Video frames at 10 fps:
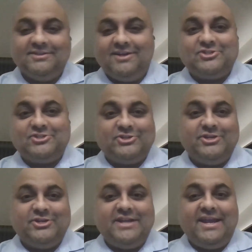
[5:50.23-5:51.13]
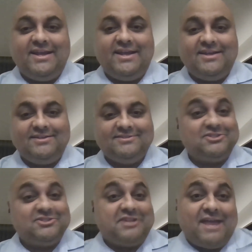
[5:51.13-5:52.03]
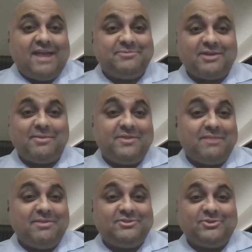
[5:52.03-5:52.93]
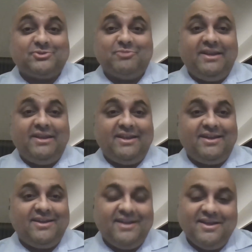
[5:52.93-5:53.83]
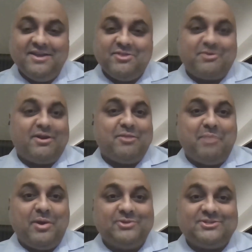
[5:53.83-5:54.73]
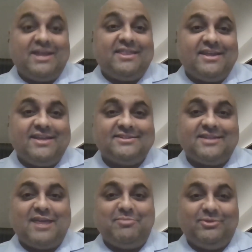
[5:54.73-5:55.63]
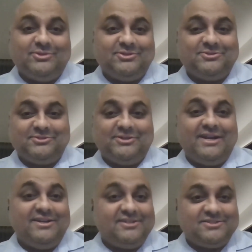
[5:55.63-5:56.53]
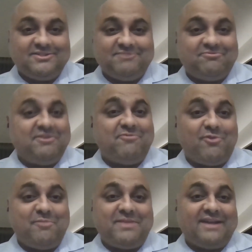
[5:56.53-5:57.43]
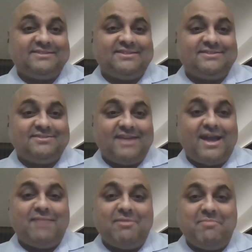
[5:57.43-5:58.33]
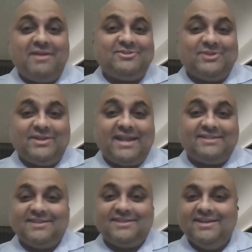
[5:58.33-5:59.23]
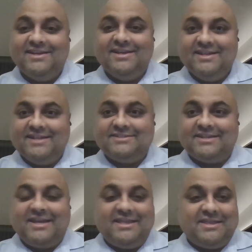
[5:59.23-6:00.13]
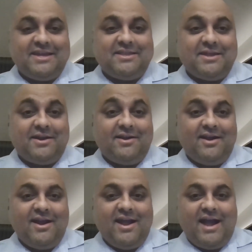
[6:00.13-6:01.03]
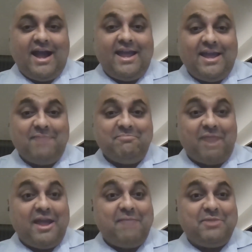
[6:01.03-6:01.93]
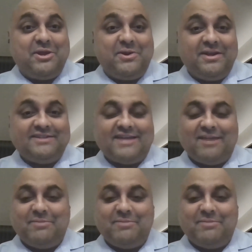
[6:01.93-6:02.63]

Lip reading: Unstructured data, just like Adam's talking about, think about social media, throw out a post, nothing is labeled, right? You just free-form text, as Adam had mentioned. That's the key thing there. I am curious, Adam,